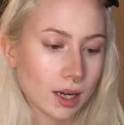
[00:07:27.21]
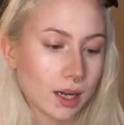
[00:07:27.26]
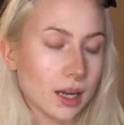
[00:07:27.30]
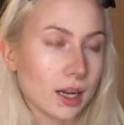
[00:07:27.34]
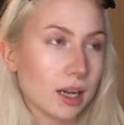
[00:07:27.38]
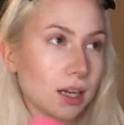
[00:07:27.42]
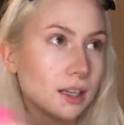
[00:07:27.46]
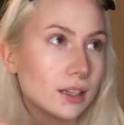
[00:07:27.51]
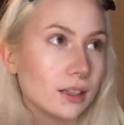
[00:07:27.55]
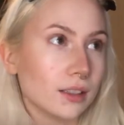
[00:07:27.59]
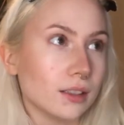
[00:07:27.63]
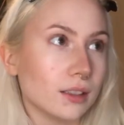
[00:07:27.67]

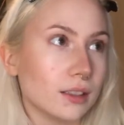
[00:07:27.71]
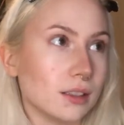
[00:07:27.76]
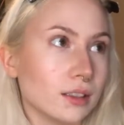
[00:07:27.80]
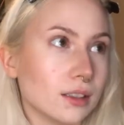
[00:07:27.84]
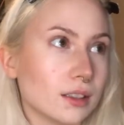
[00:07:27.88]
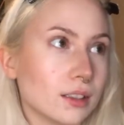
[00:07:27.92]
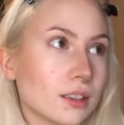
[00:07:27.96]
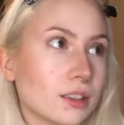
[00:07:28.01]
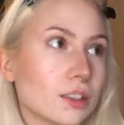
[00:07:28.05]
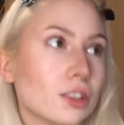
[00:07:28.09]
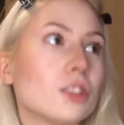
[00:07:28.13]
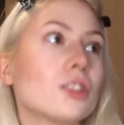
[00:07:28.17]

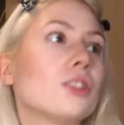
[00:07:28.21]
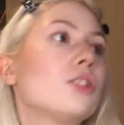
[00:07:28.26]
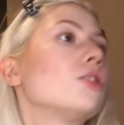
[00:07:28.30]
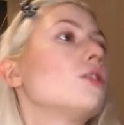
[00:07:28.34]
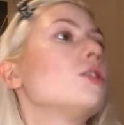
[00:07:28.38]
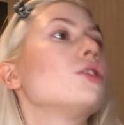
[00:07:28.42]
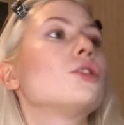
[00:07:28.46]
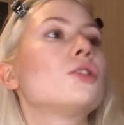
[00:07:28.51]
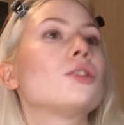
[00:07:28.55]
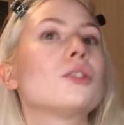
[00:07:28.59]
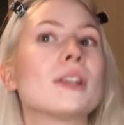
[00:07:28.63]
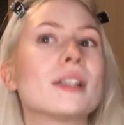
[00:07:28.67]
and
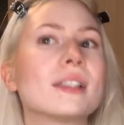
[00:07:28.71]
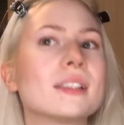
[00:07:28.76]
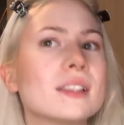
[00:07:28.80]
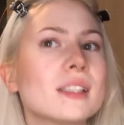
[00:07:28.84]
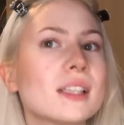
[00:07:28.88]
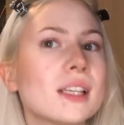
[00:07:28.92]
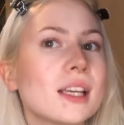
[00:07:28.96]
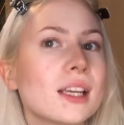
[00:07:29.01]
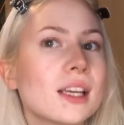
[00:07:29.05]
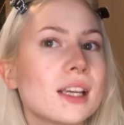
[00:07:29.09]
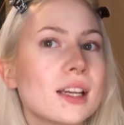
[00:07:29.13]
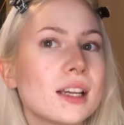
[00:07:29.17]

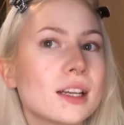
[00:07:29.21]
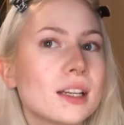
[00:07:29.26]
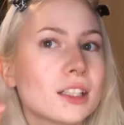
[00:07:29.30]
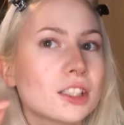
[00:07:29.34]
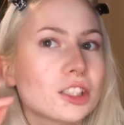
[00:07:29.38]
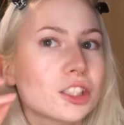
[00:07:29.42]
Trixie,